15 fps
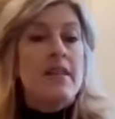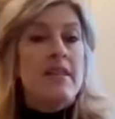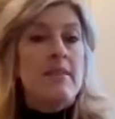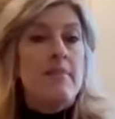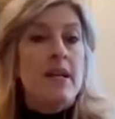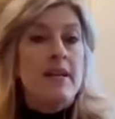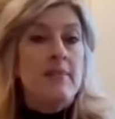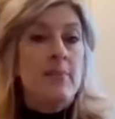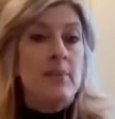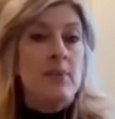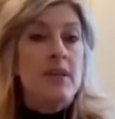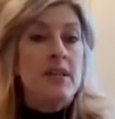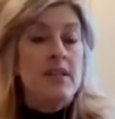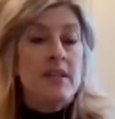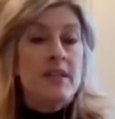The main
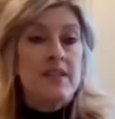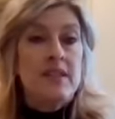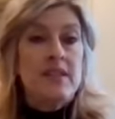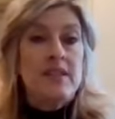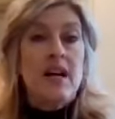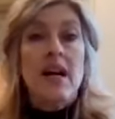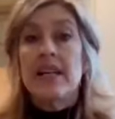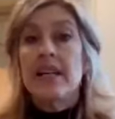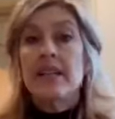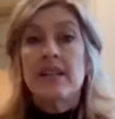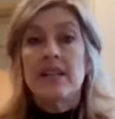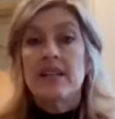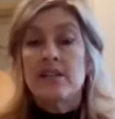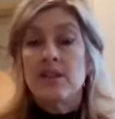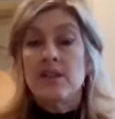point of the diet
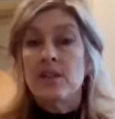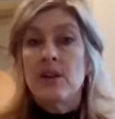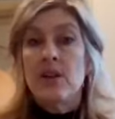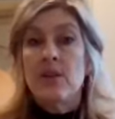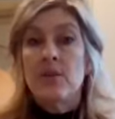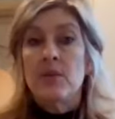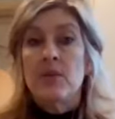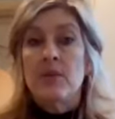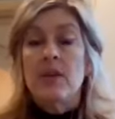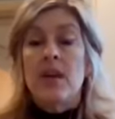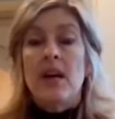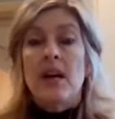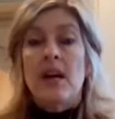is to lower